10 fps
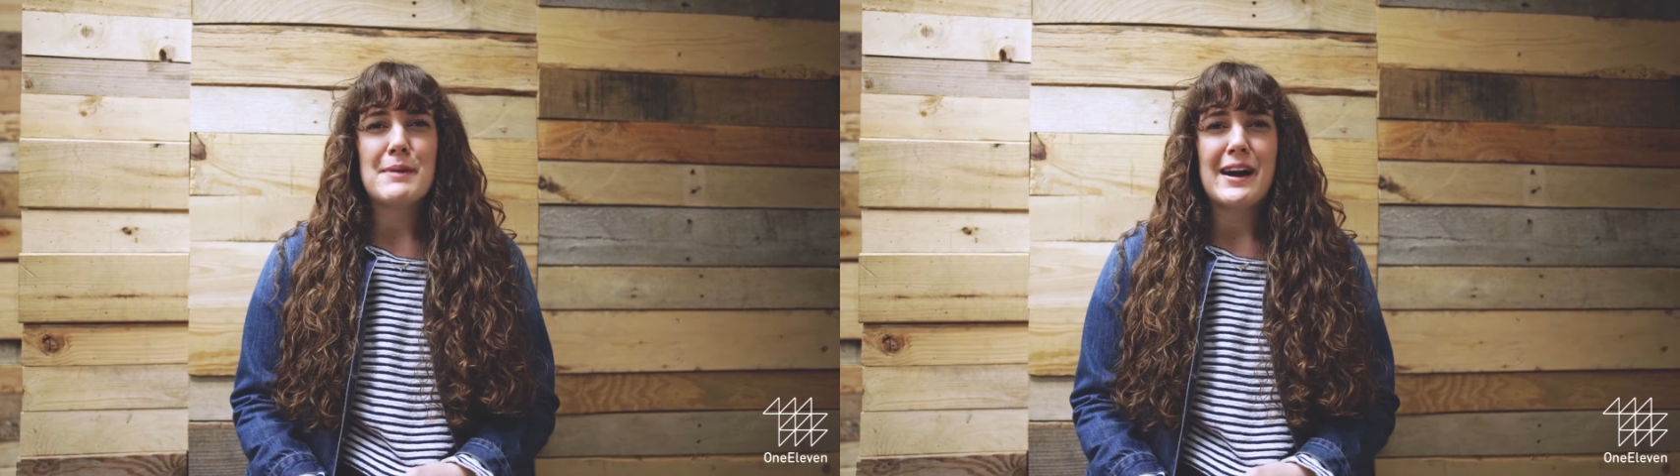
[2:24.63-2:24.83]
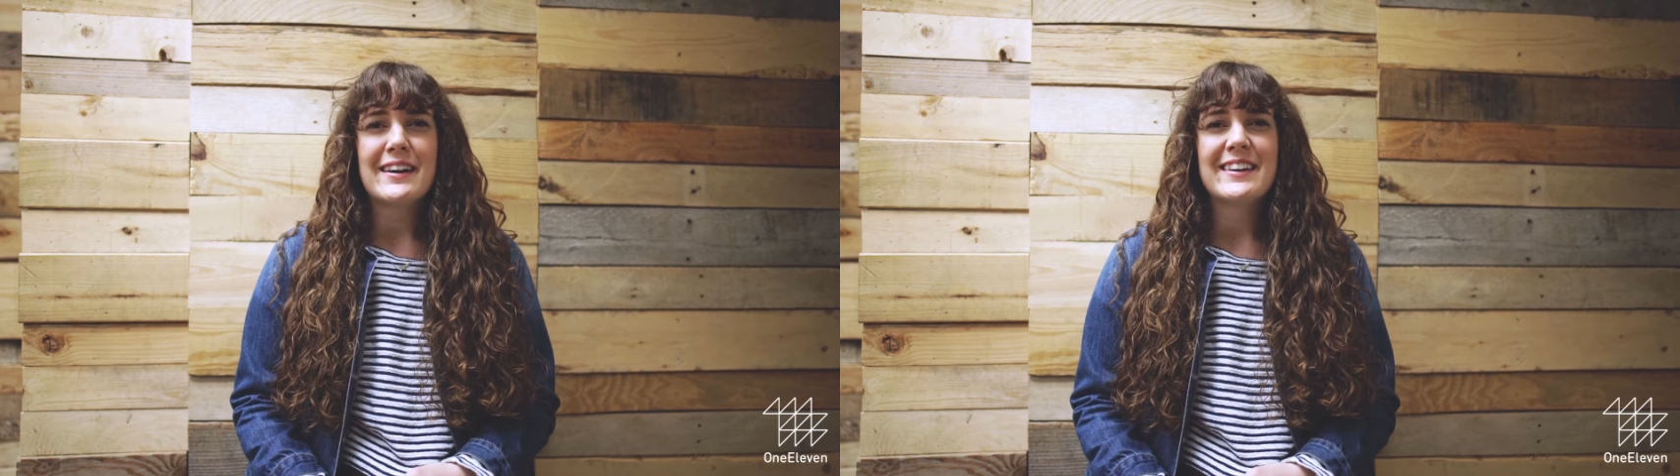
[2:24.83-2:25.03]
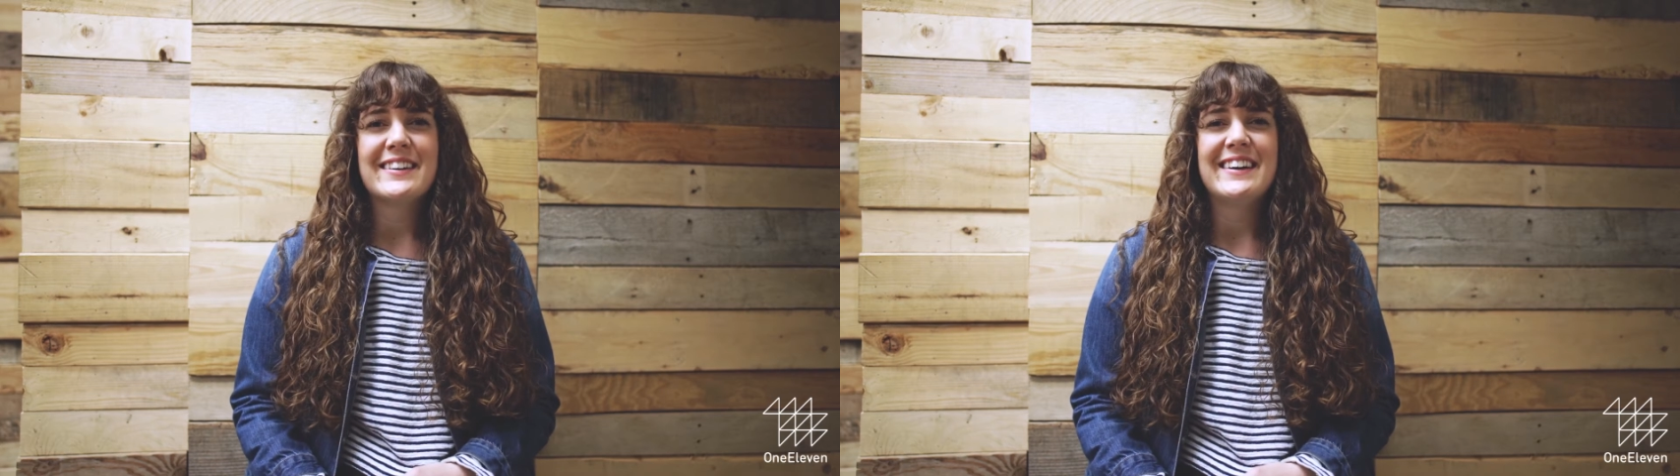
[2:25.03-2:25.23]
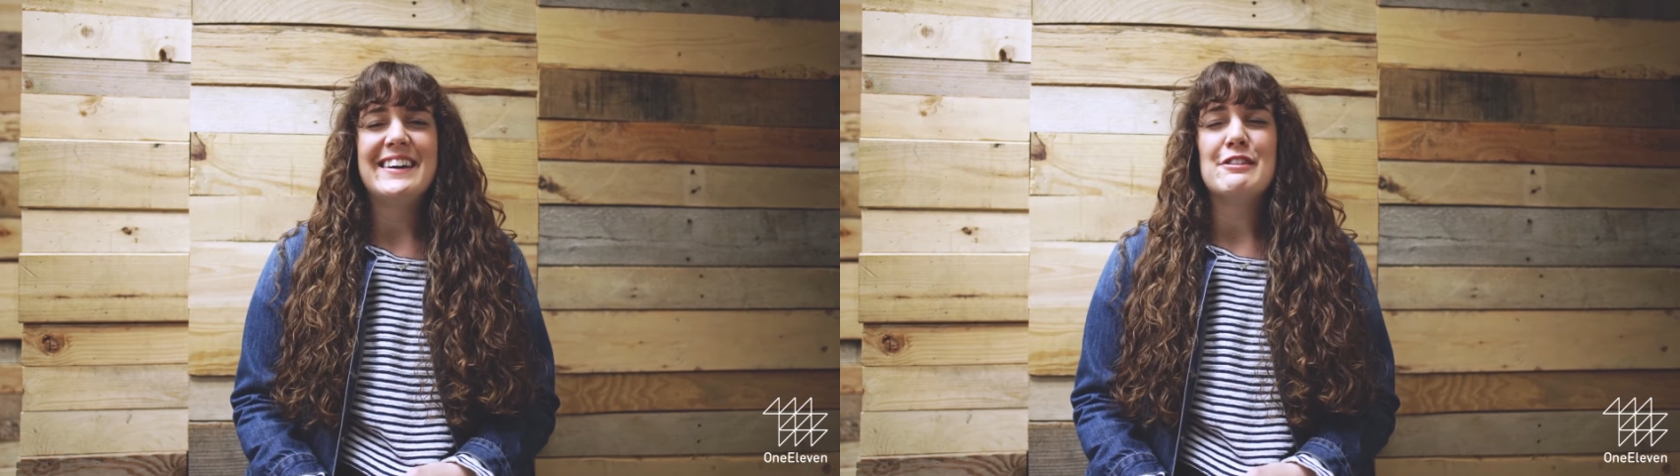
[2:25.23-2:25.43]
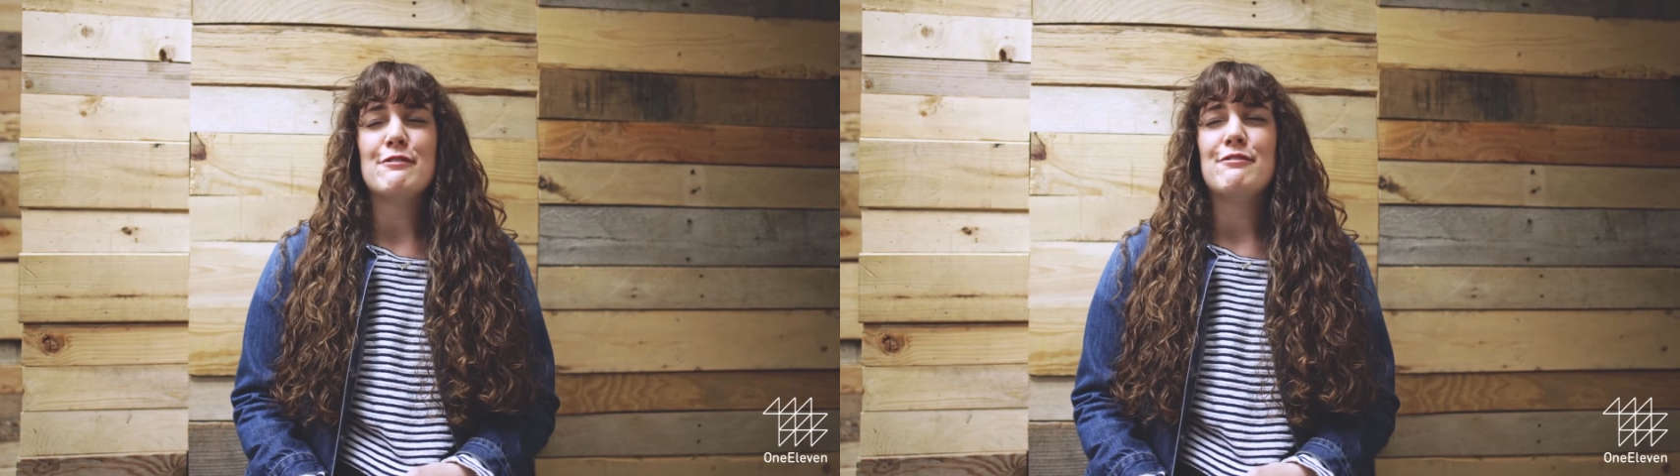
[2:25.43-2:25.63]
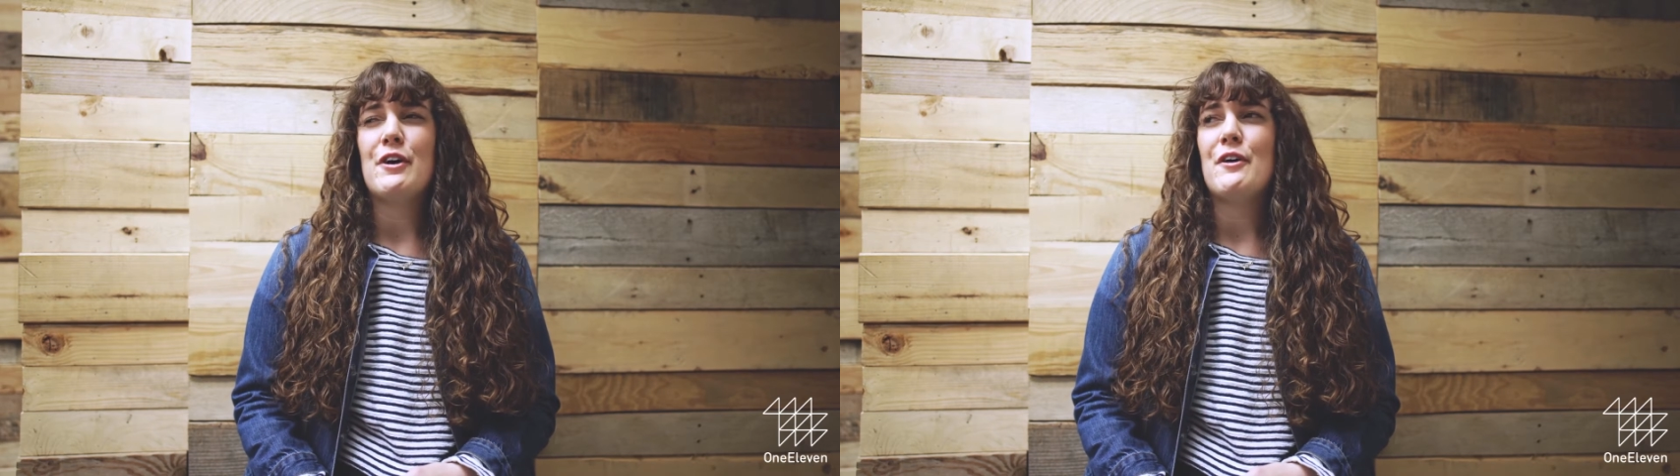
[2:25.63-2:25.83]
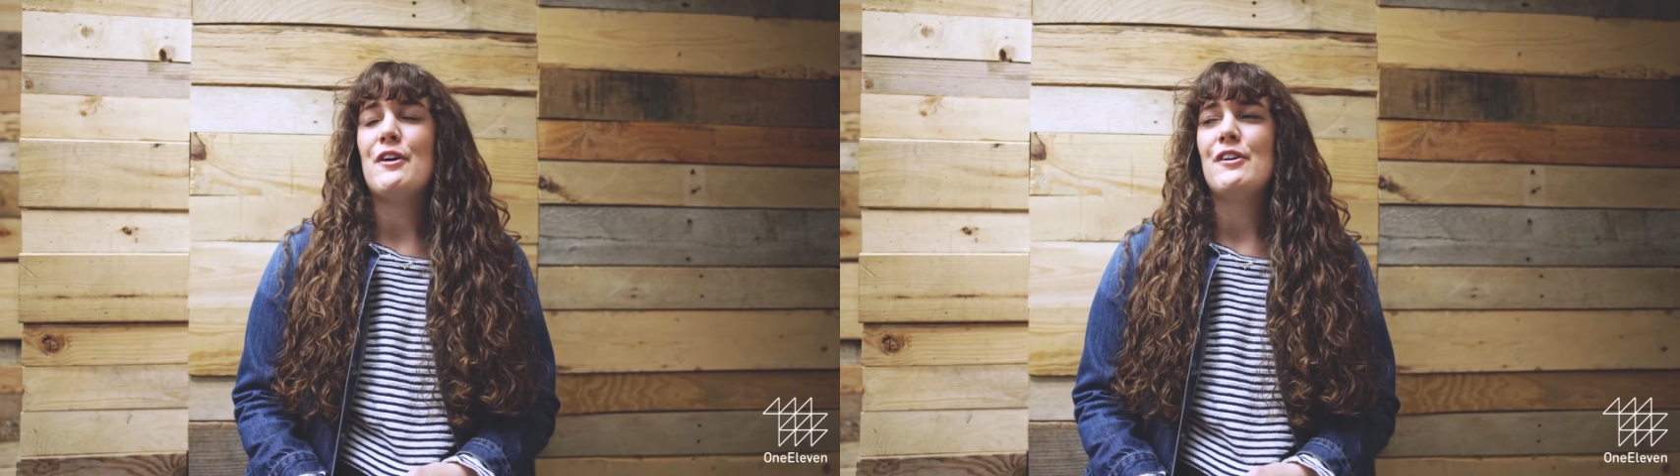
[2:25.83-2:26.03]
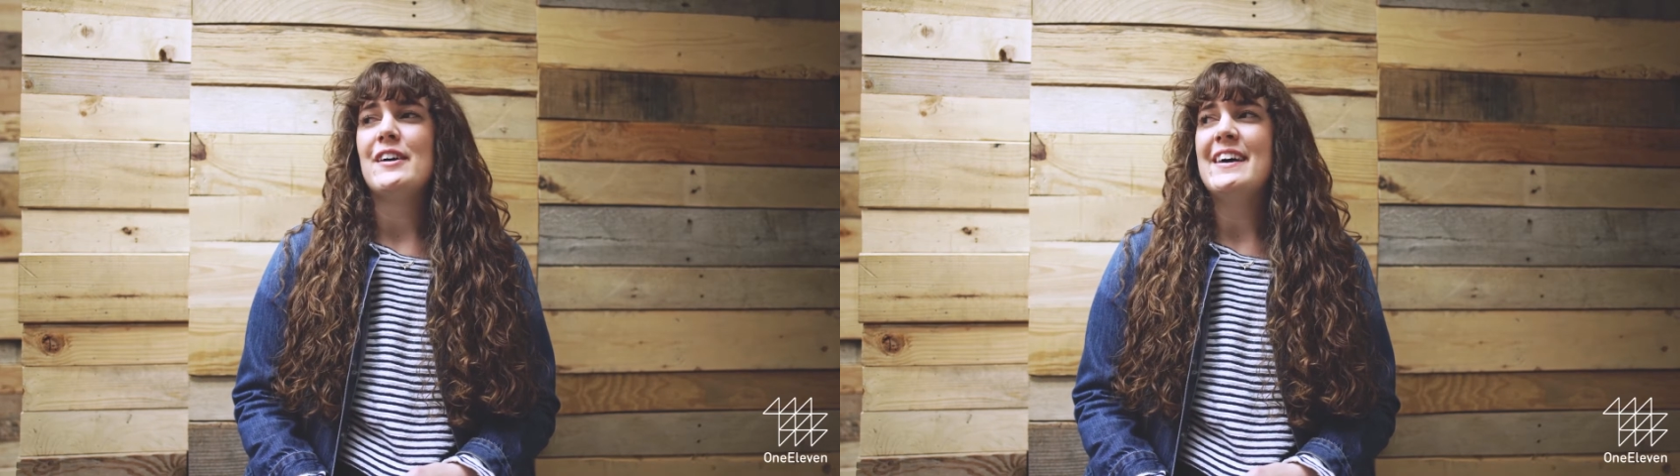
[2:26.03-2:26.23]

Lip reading: back in the fall,